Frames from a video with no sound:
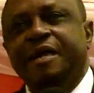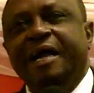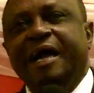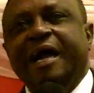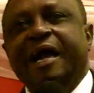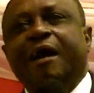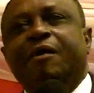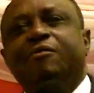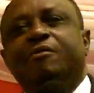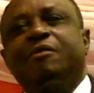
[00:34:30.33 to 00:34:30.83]

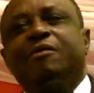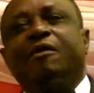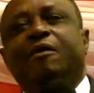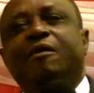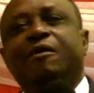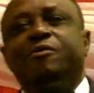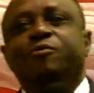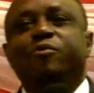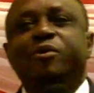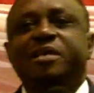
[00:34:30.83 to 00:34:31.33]
How
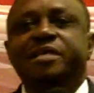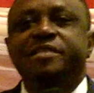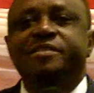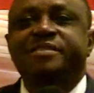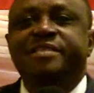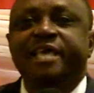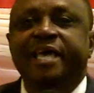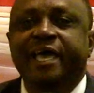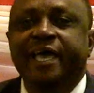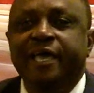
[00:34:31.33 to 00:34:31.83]
long will it
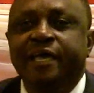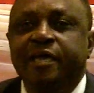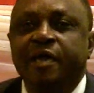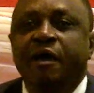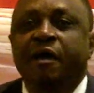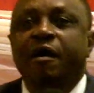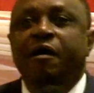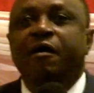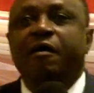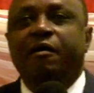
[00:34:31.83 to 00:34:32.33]
take
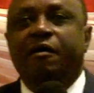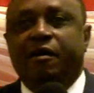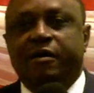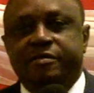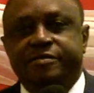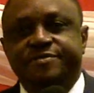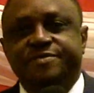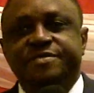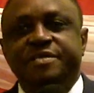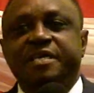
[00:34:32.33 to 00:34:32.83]

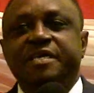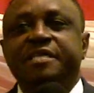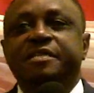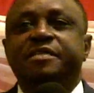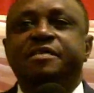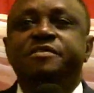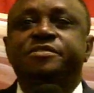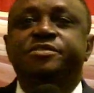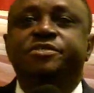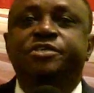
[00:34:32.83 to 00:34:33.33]
us in
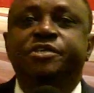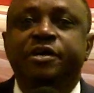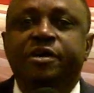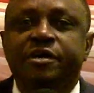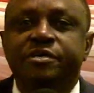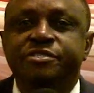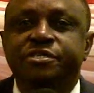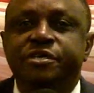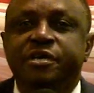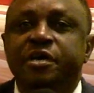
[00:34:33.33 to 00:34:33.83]
this
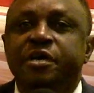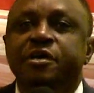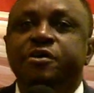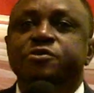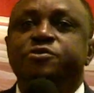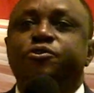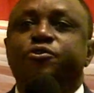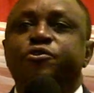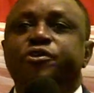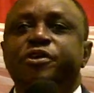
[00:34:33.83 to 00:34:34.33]
church
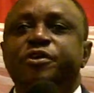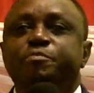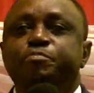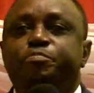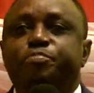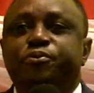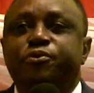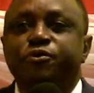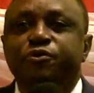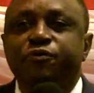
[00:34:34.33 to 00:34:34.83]
to
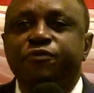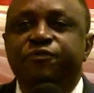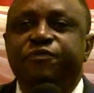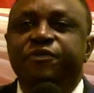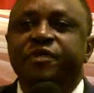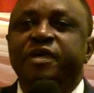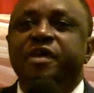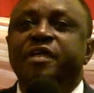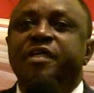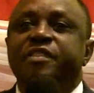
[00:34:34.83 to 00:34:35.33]

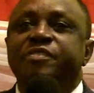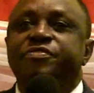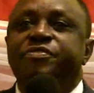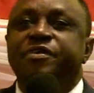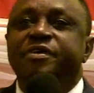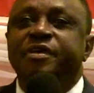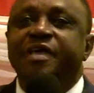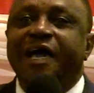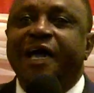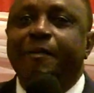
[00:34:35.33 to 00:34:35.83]
improve
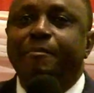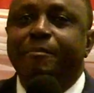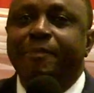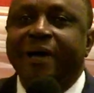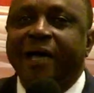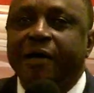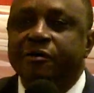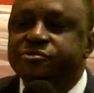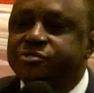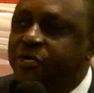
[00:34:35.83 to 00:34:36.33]
the
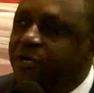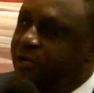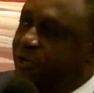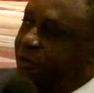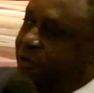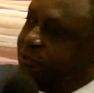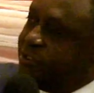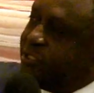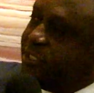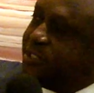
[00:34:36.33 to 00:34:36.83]
amount
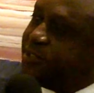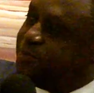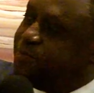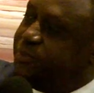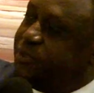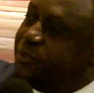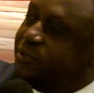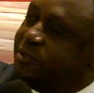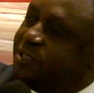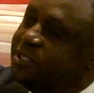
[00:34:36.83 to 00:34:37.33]
on this
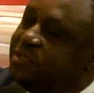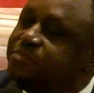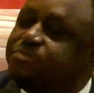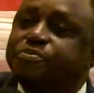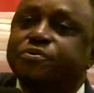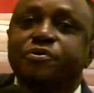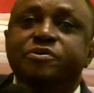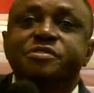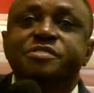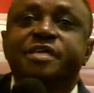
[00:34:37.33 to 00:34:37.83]
building
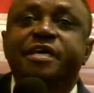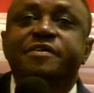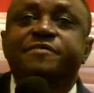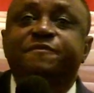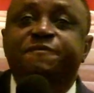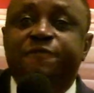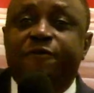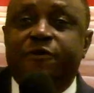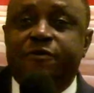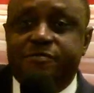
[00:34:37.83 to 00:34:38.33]
project
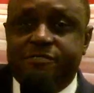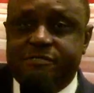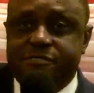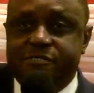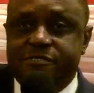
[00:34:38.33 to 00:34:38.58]
fund?